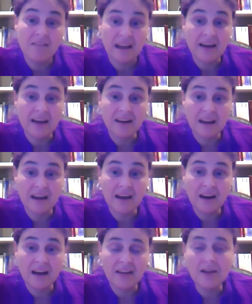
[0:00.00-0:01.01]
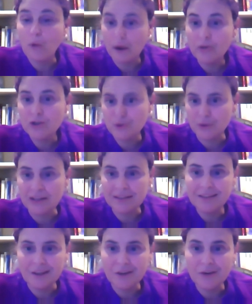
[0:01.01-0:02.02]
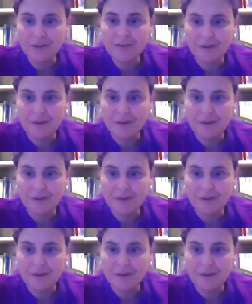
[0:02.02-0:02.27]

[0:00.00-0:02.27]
and the way we treat the earth.